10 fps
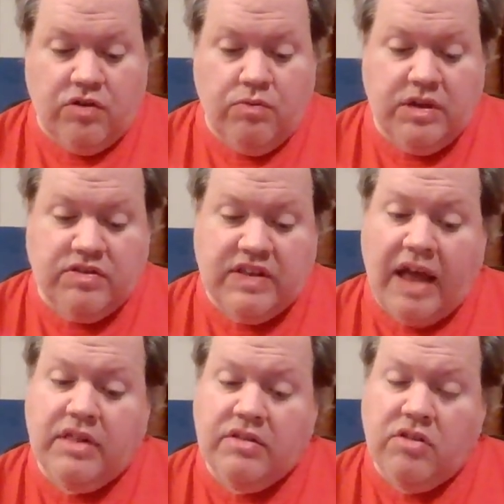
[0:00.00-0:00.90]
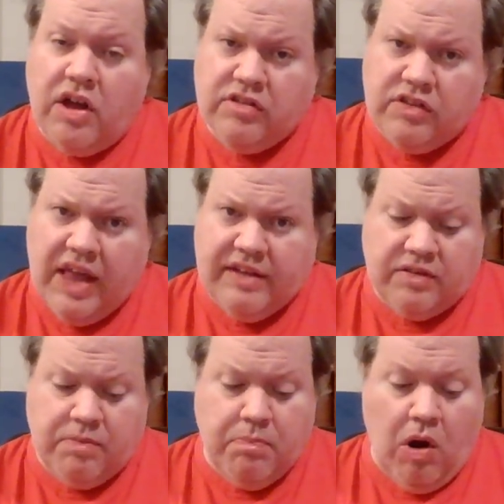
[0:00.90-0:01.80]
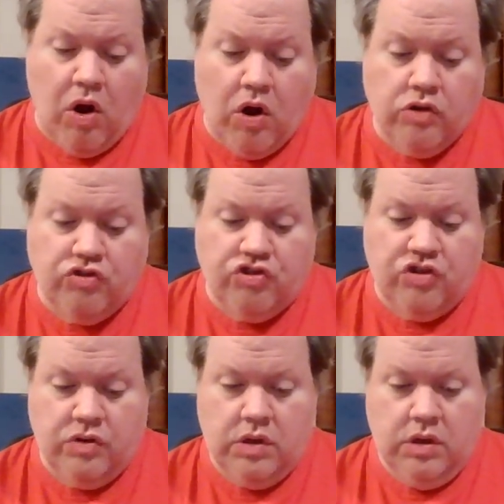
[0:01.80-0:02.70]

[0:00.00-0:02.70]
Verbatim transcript: whom we sadly lost last March.